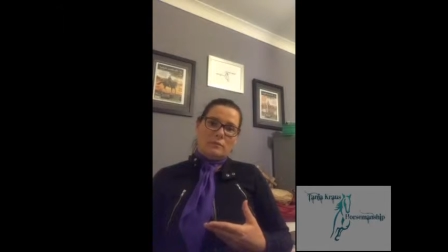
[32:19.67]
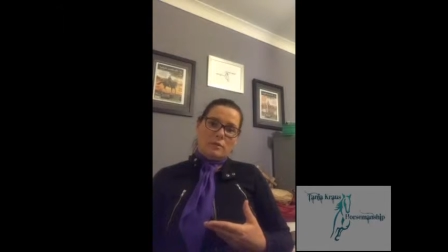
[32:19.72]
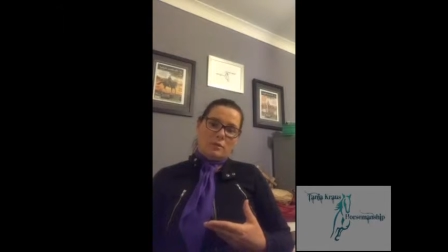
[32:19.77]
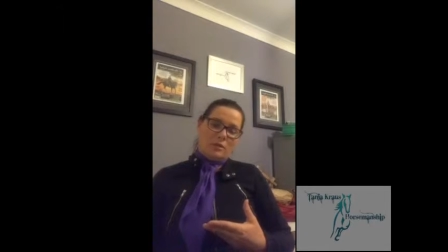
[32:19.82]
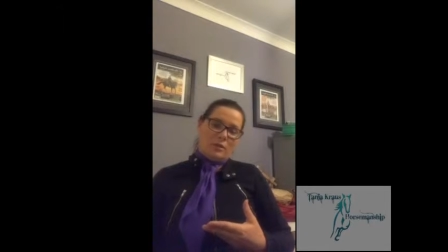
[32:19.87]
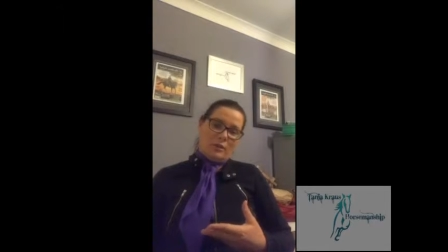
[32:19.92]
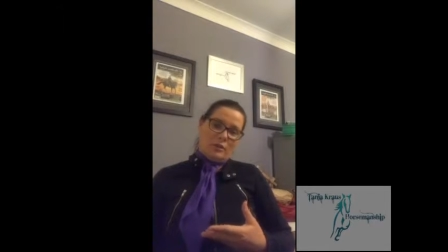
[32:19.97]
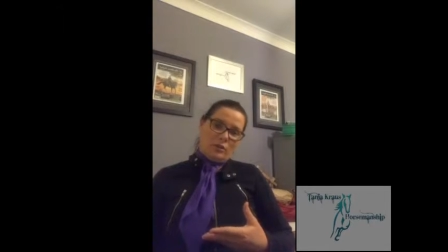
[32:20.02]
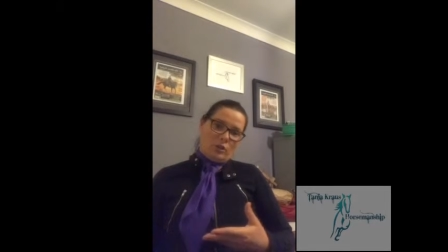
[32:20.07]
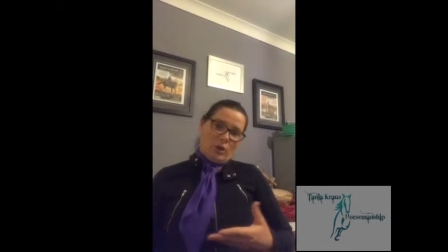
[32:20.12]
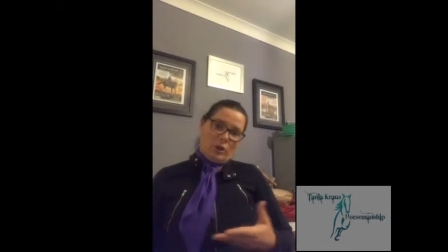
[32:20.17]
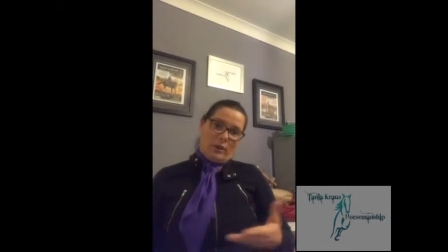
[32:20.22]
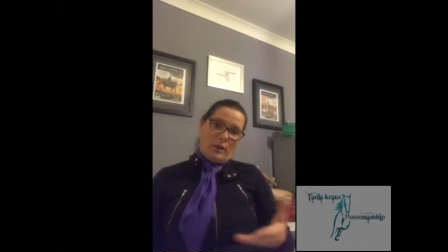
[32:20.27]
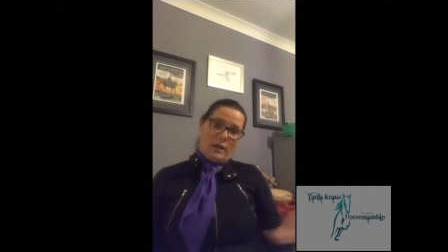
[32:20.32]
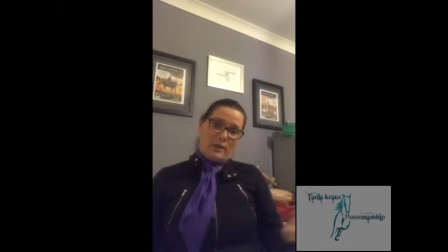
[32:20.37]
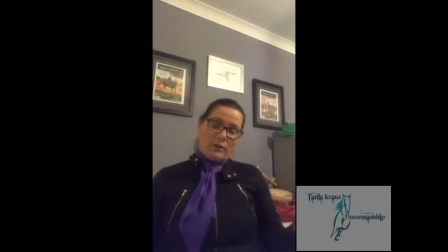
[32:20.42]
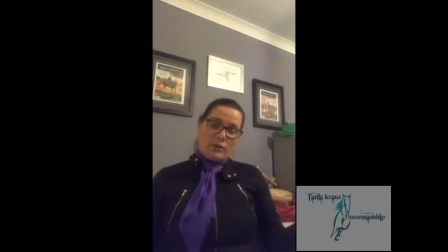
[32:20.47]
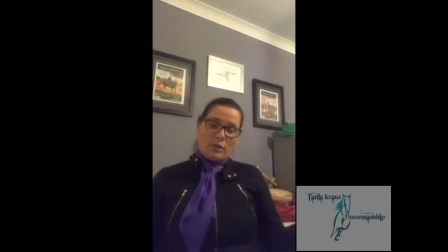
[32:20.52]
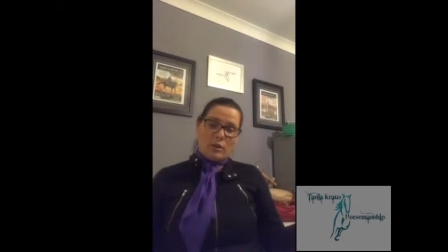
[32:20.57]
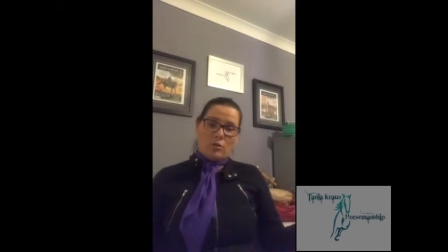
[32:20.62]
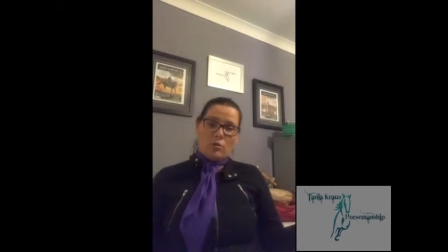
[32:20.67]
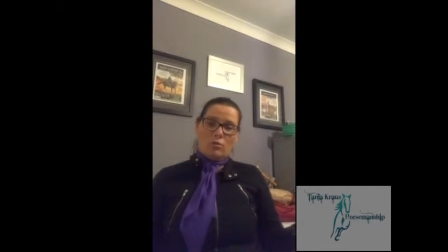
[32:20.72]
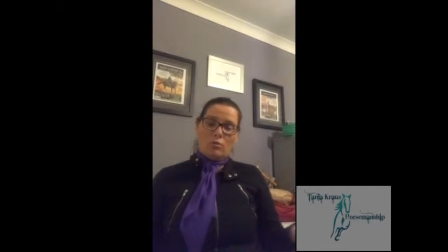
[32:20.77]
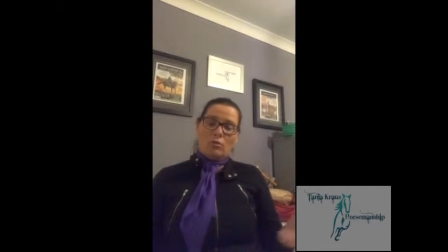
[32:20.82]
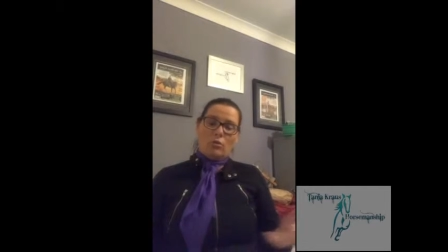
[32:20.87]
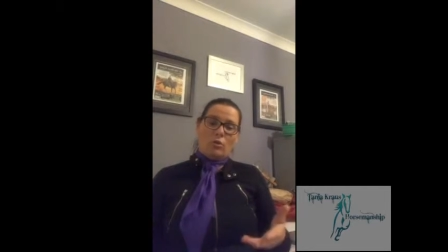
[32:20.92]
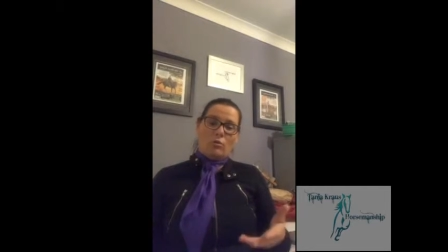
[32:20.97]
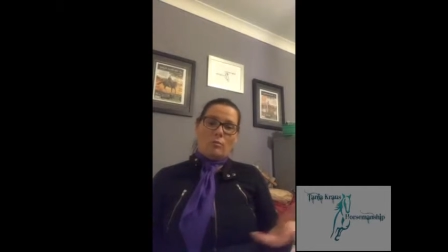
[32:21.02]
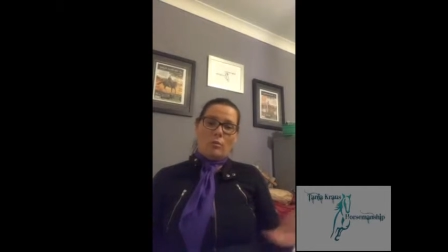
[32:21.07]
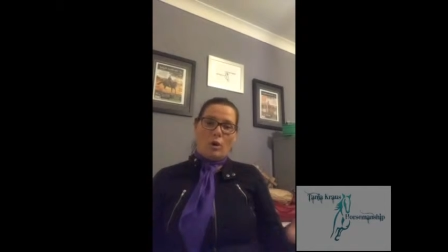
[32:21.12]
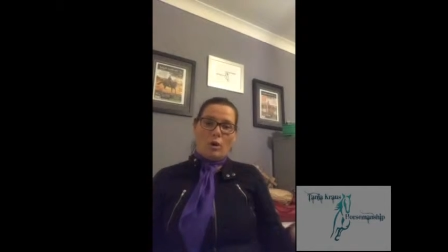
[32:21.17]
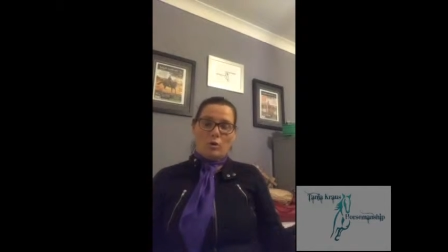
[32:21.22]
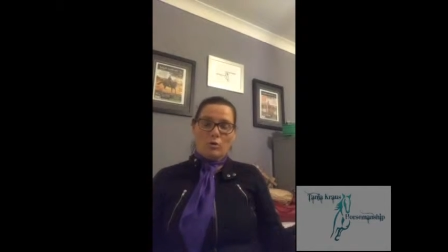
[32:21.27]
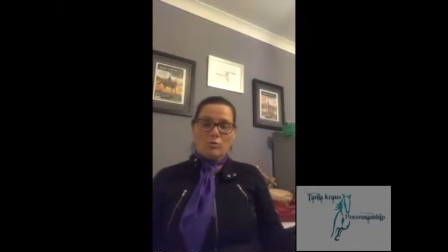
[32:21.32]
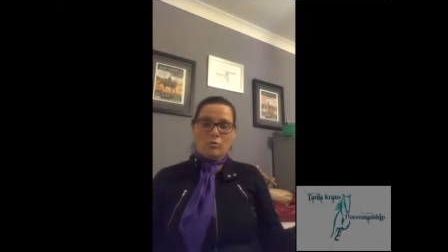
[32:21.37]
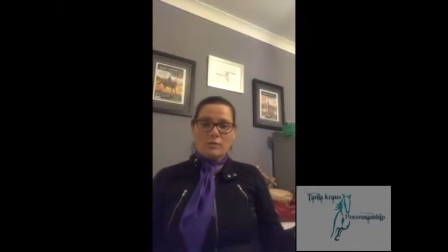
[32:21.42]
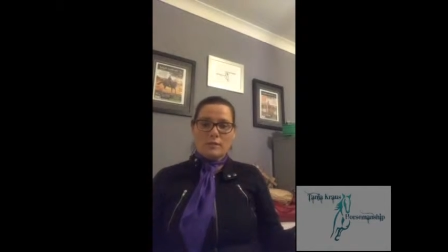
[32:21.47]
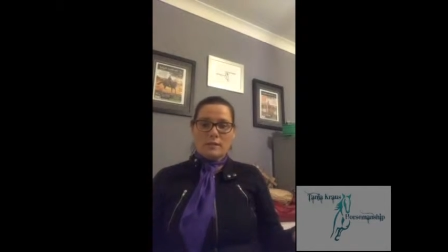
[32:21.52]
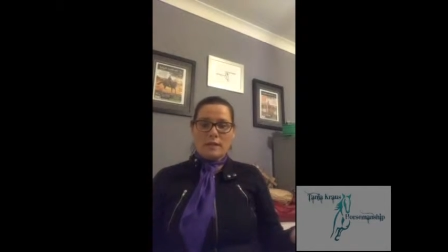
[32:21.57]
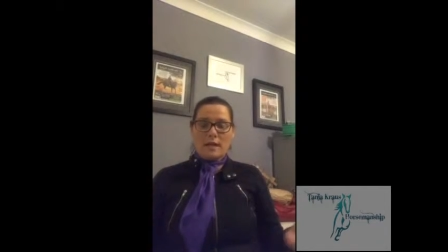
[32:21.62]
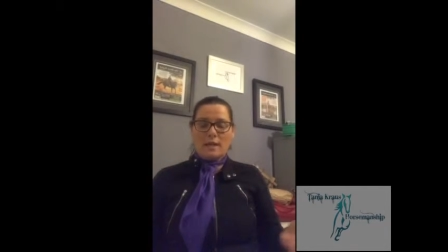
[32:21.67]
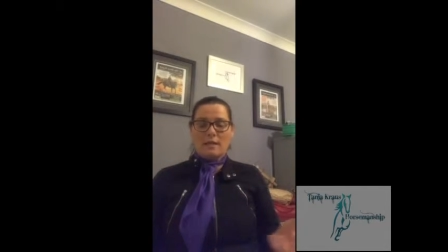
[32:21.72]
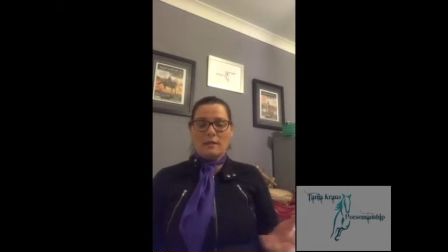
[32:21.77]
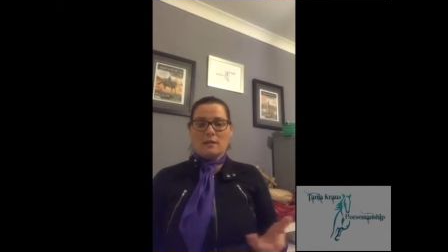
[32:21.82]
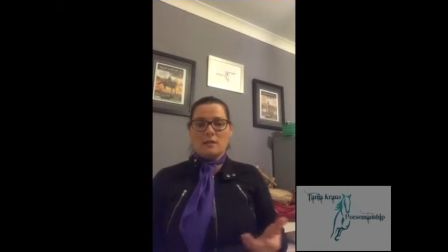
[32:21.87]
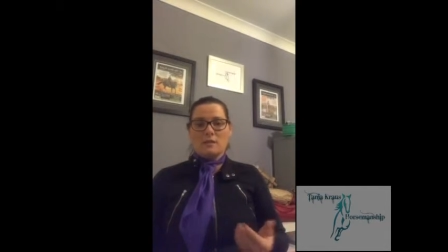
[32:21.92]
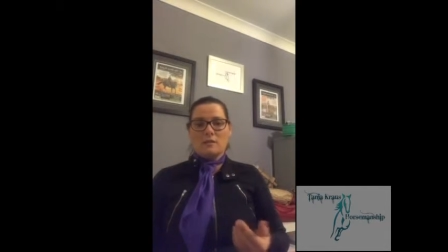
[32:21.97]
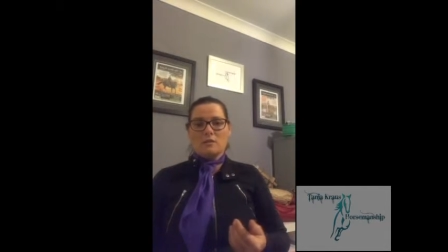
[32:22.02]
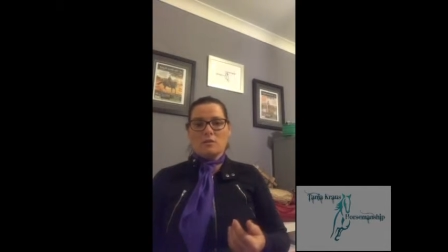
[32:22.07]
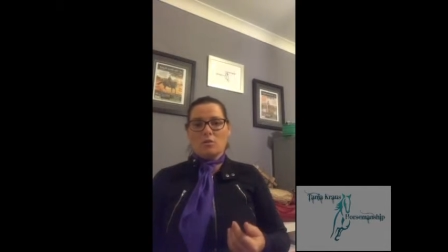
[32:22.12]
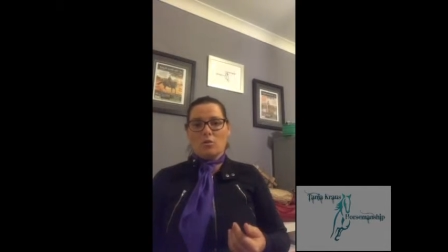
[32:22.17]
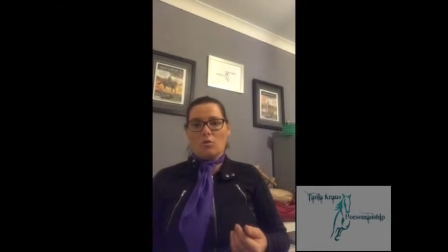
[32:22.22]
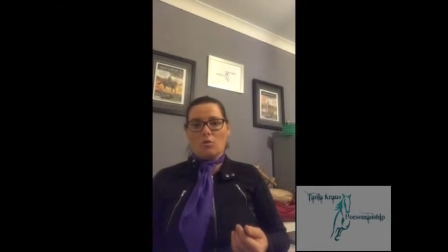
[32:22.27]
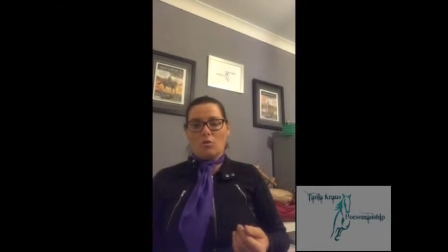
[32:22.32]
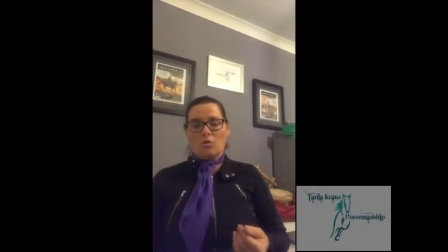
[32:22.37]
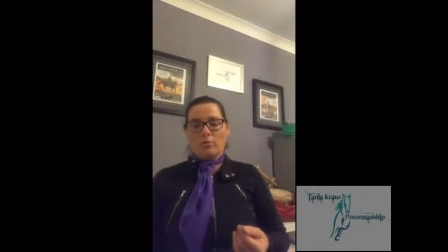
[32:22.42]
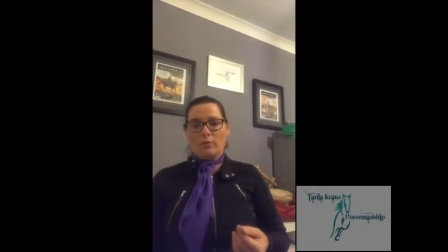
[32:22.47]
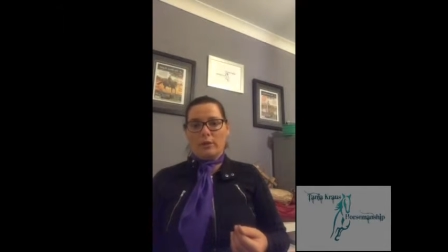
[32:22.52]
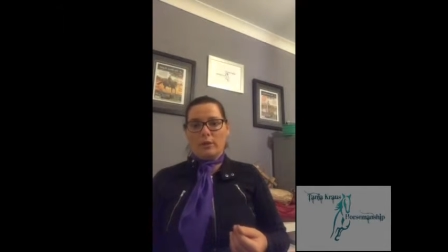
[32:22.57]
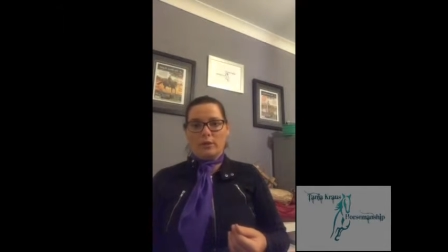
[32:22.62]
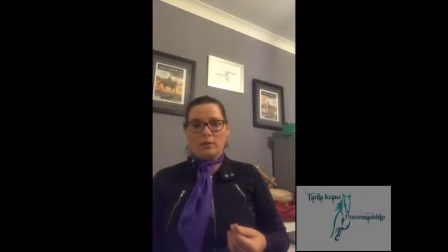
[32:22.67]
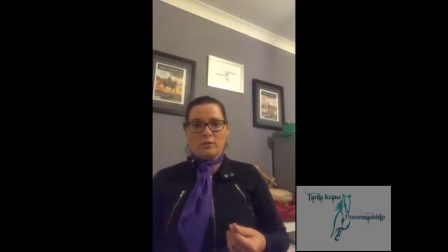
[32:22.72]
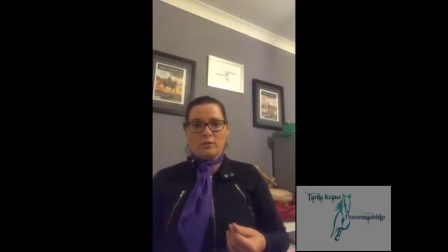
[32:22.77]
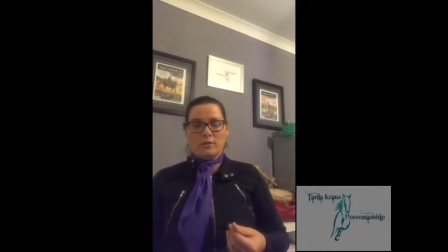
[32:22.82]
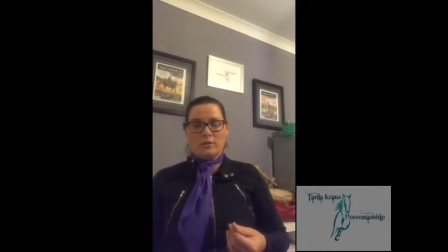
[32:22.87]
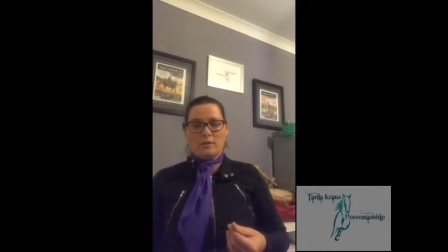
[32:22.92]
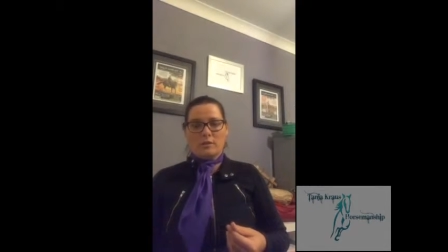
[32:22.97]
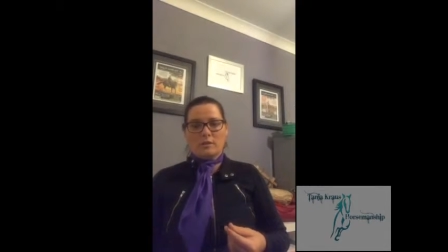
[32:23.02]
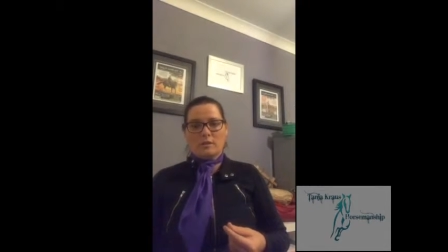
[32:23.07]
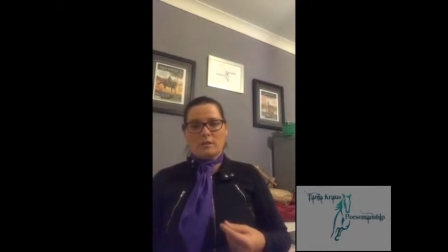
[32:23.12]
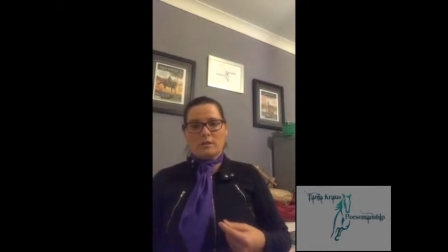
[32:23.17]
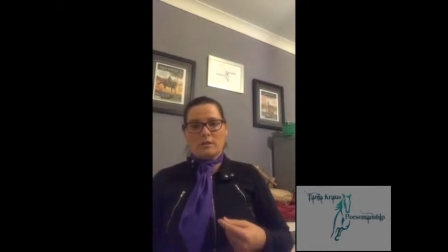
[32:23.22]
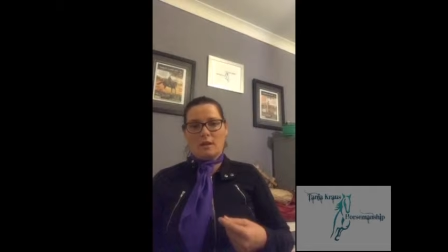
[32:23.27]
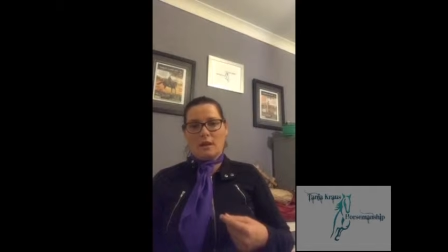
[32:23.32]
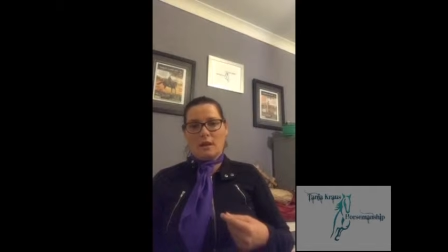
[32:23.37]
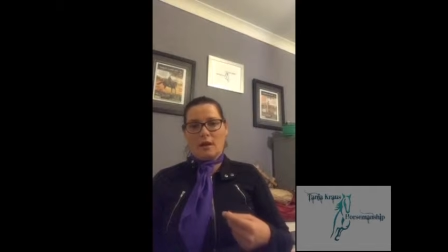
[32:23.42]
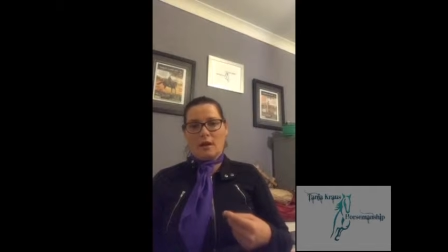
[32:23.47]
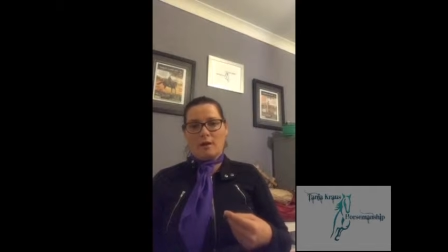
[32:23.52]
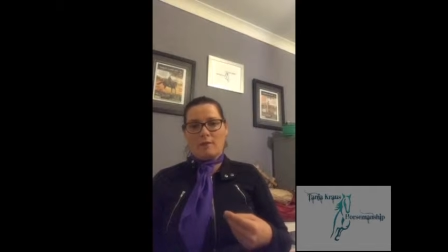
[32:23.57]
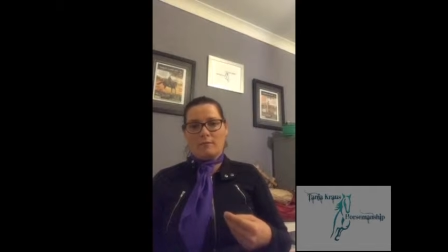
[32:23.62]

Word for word: you know, ethical or moral standards, or because of its